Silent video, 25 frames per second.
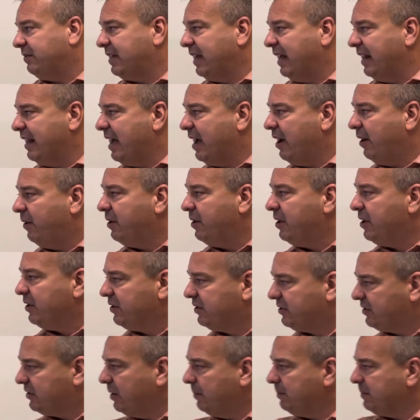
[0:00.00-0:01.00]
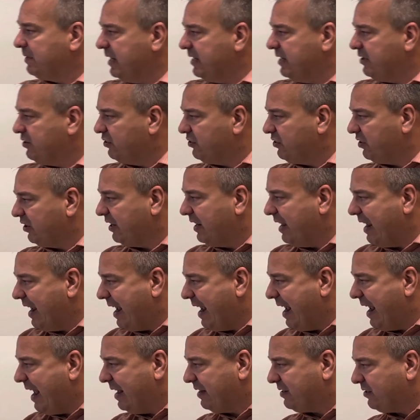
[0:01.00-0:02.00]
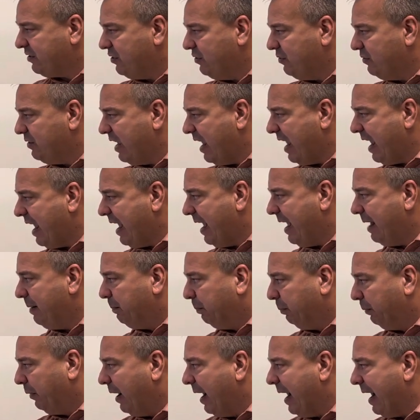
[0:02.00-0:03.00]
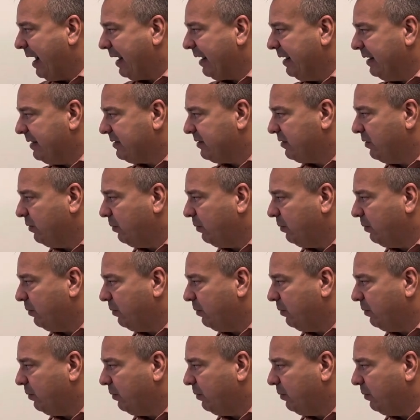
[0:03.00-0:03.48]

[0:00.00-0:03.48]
Okay, now some teachers are going to ask you to add brackets